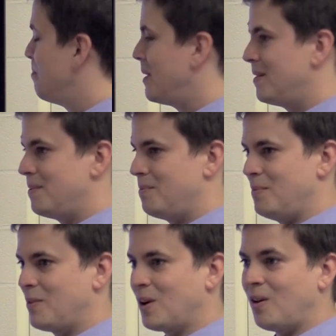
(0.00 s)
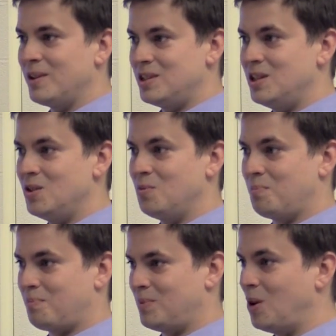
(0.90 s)
But we've got all these new
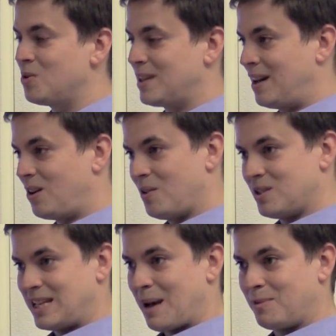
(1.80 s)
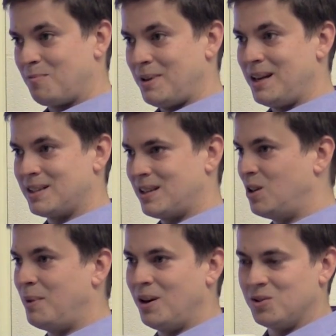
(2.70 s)
loci under those adaptive peaks that
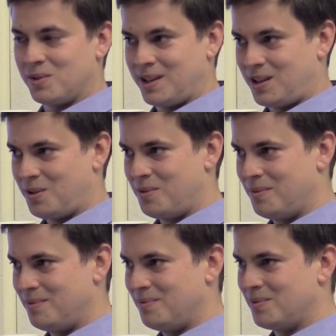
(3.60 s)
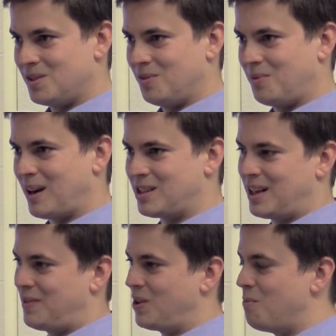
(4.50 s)
nobody knows what they do. So we're
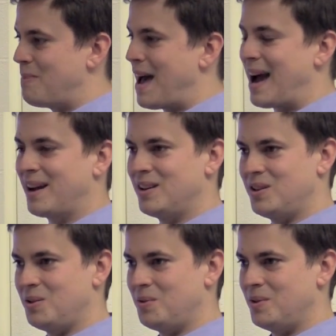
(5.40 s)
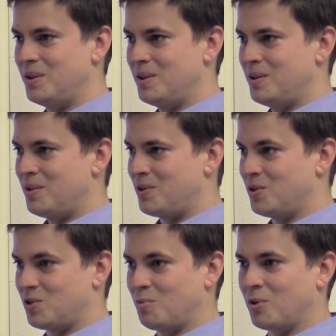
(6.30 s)
actually going to have to go back and do
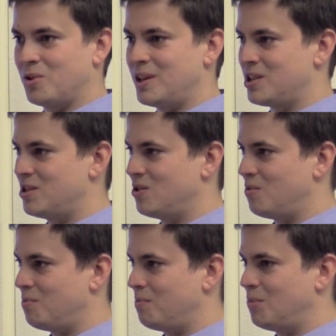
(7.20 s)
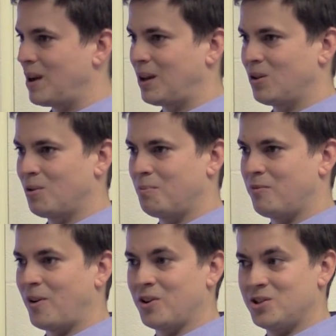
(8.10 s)
sort of more traditional molecular
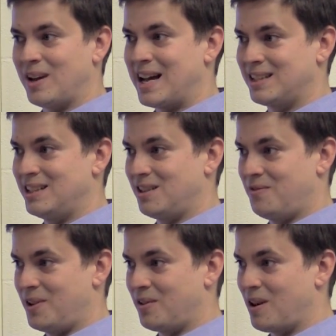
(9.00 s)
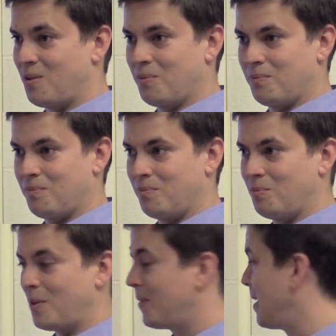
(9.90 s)
functional assays and figure out what